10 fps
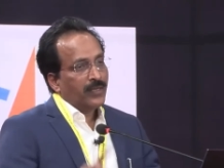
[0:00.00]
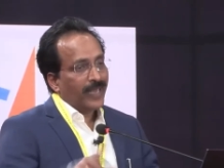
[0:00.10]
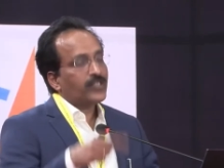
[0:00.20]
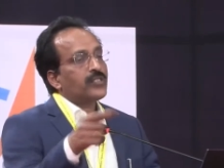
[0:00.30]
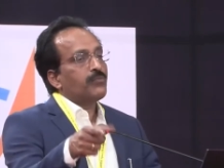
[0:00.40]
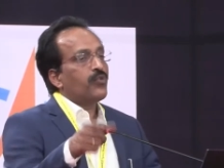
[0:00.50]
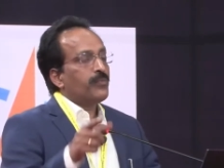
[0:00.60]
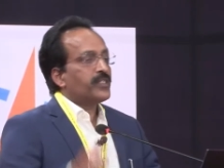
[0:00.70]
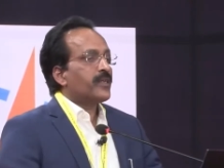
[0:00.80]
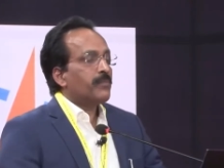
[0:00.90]
next
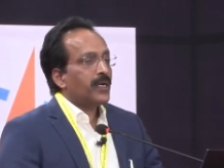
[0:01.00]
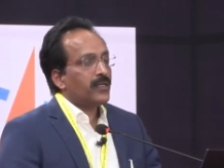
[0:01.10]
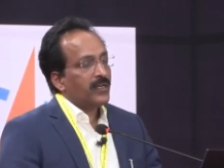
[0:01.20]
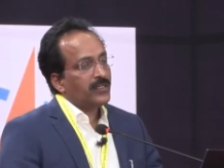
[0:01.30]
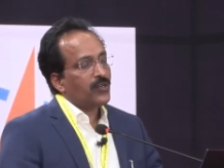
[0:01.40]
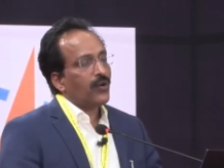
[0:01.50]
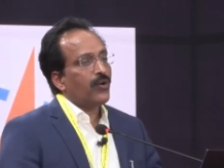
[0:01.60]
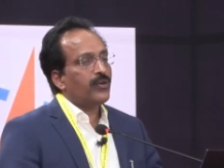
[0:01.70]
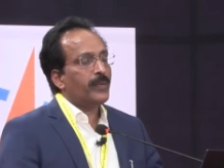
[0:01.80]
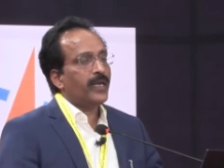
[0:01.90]
moon mission, but it's not
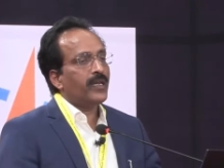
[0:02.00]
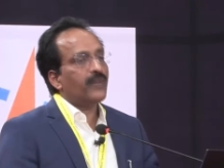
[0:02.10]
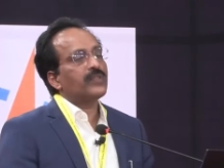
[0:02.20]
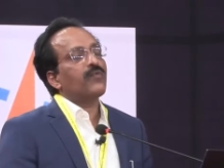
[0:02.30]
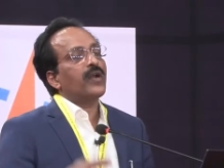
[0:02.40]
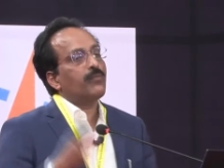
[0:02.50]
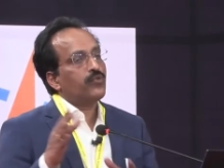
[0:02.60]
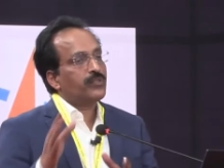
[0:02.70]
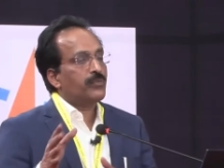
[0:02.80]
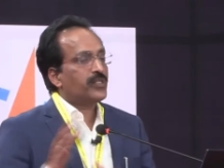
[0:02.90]
going to be ending with one
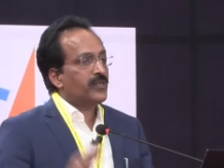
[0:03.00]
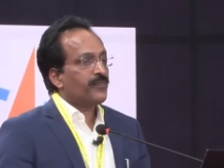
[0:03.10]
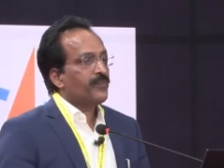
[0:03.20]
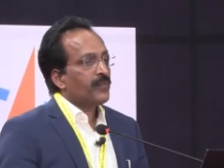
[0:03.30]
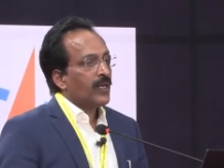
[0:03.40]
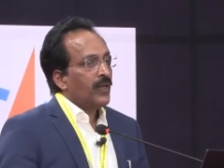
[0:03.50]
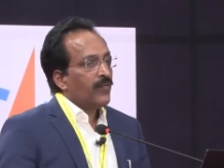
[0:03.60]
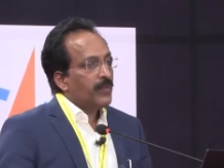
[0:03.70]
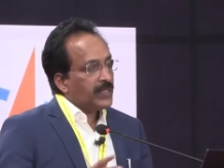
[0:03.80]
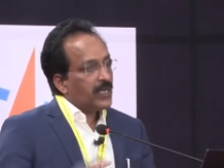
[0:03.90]
moon mission.
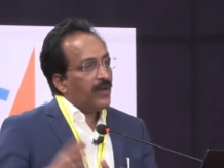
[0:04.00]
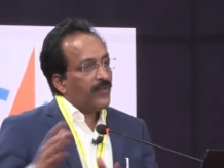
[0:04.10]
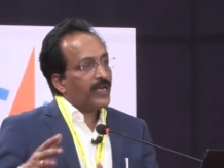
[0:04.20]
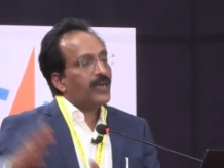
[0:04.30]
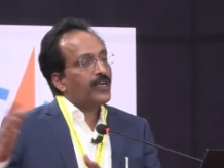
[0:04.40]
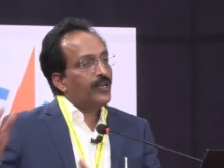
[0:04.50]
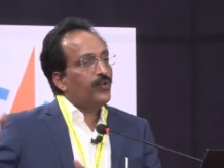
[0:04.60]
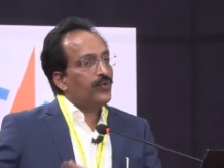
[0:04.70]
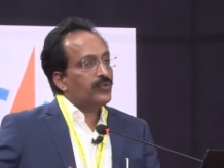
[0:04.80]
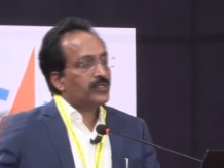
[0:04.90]
We must have a
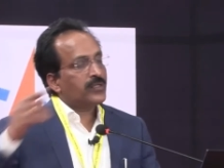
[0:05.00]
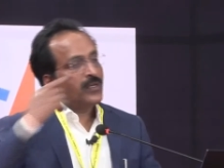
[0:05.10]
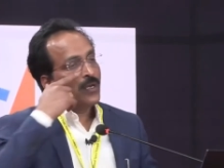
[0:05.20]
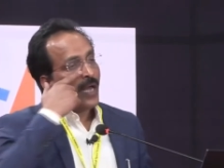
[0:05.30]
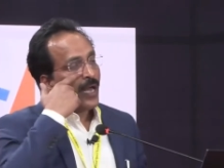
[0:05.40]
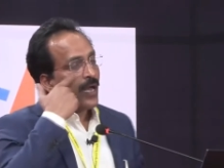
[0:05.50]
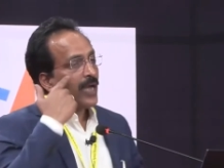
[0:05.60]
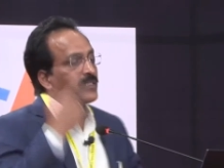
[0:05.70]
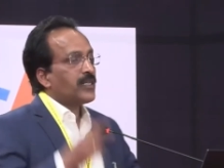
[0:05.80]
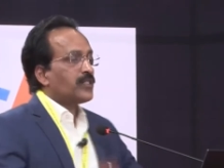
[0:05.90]
continuous
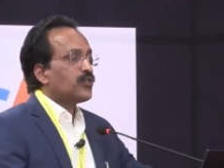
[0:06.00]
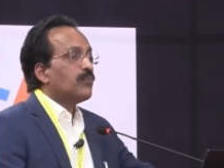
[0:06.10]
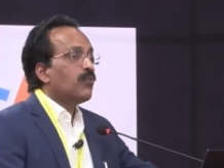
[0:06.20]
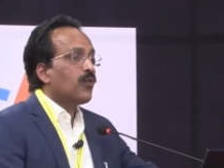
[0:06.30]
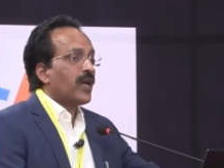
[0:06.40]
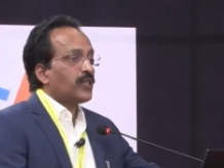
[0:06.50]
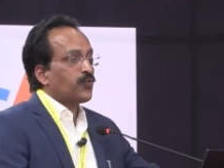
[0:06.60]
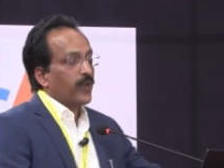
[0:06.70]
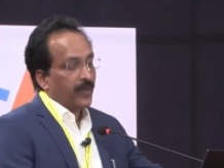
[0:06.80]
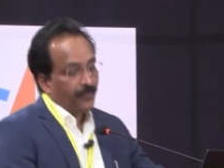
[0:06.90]
access to moon
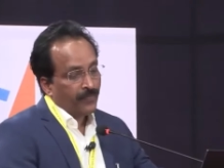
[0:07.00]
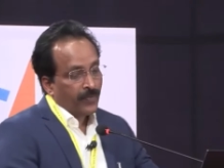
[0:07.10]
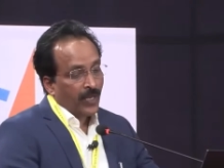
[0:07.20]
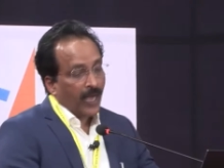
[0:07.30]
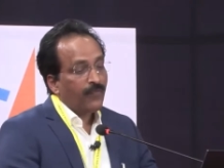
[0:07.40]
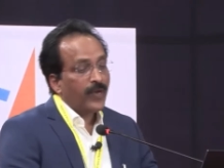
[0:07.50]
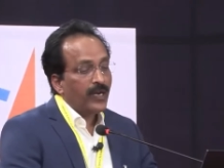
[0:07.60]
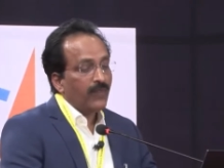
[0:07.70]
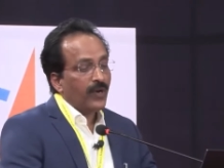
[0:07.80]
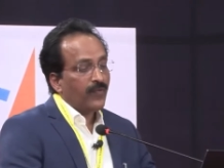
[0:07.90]
as well. And
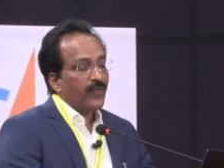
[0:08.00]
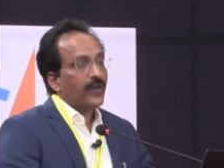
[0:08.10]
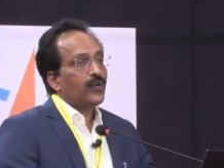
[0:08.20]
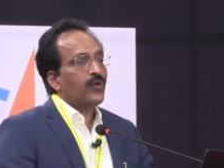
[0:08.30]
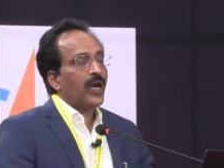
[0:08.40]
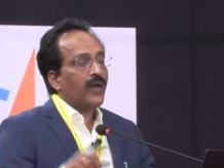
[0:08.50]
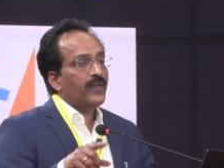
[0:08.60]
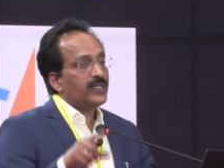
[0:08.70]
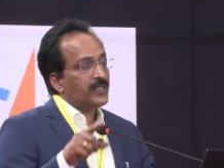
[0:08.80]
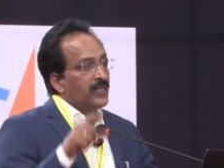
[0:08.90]
finally, what we want to
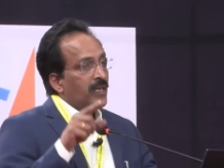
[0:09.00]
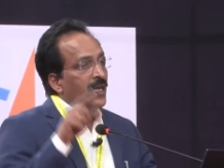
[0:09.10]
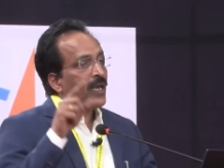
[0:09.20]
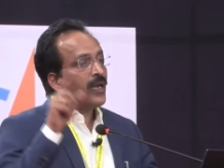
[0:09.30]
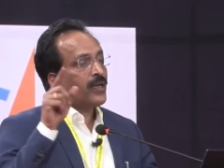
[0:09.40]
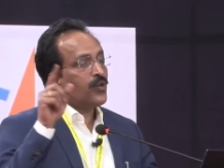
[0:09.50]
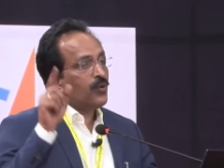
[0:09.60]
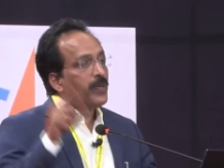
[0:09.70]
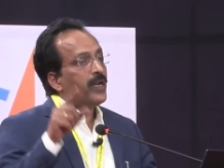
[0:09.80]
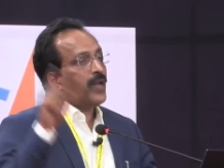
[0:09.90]
have is a
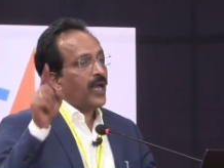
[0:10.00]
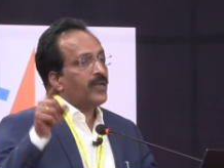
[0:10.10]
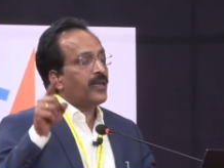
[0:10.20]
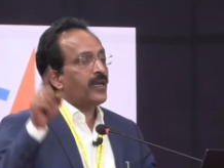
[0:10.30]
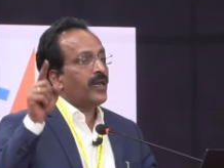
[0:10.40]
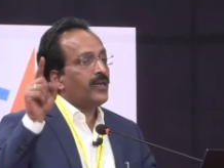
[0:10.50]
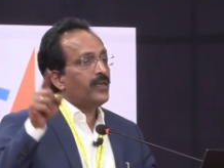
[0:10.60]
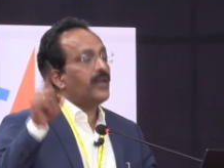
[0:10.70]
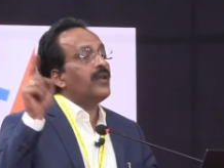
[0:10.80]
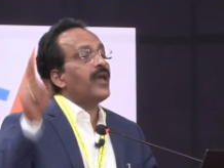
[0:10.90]
human landing, an
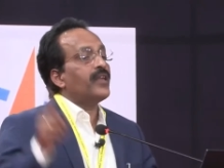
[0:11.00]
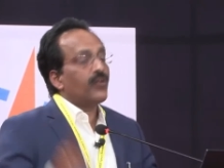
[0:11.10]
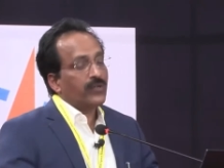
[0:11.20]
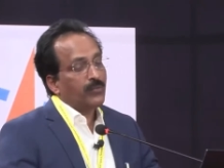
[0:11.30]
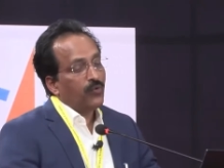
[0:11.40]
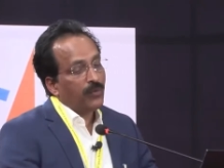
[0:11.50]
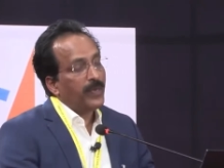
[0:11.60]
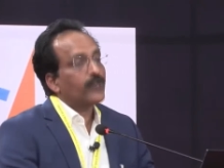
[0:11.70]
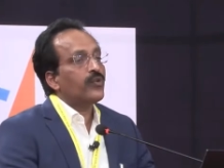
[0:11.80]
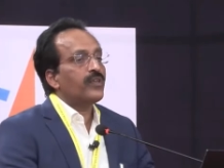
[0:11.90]
Indian landing on the moon
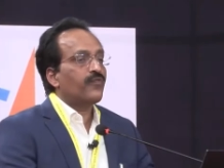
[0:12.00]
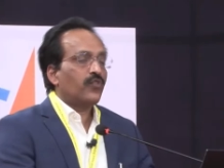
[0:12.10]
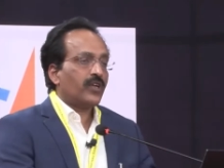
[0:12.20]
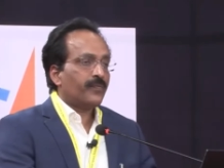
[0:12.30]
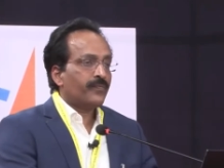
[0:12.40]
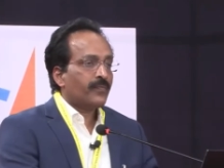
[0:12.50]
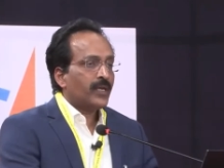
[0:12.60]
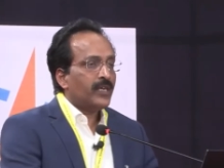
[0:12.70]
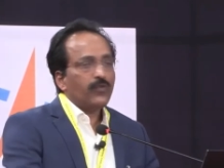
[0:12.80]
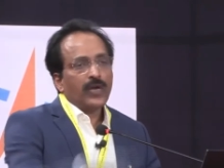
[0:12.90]
by 2040.
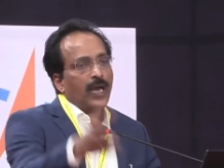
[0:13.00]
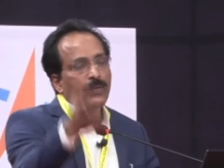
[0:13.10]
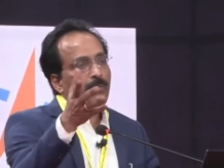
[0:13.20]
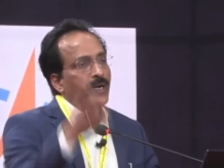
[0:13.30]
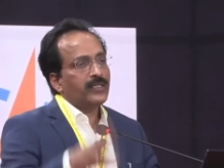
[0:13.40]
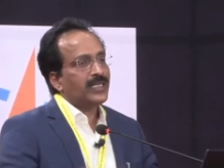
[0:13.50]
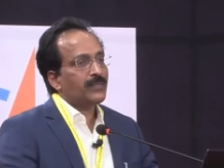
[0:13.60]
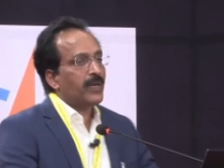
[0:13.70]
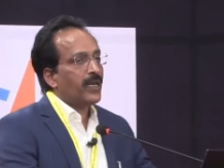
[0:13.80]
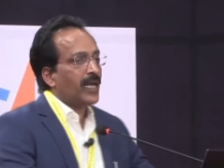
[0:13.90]
It won't happen
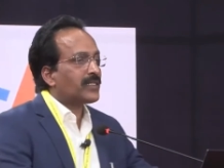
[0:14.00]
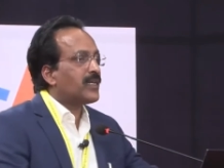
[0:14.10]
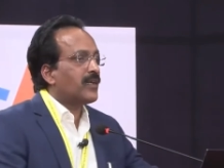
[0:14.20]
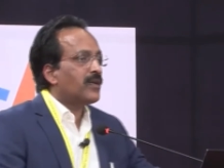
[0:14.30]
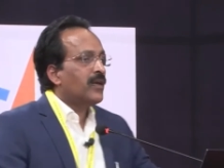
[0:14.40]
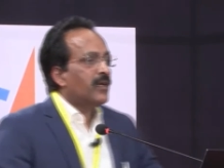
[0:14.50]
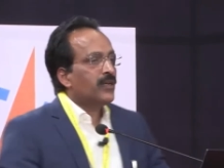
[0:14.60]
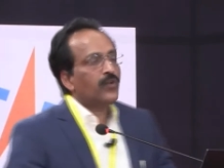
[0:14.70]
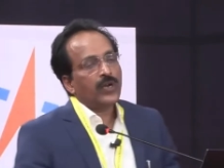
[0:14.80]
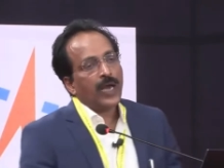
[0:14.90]
just by an accident.
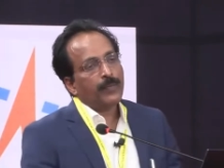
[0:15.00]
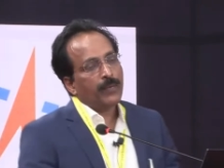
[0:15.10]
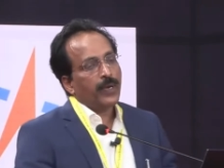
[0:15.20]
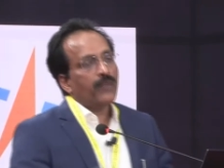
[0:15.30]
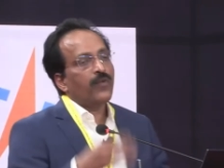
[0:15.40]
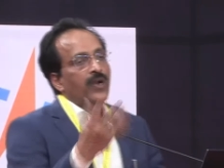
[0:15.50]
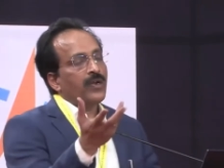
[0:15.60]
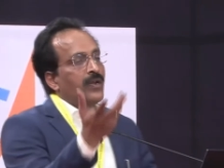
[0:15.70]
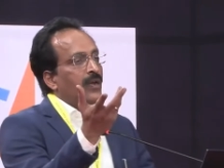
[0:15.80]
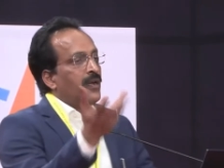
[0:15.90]
It won't happen by one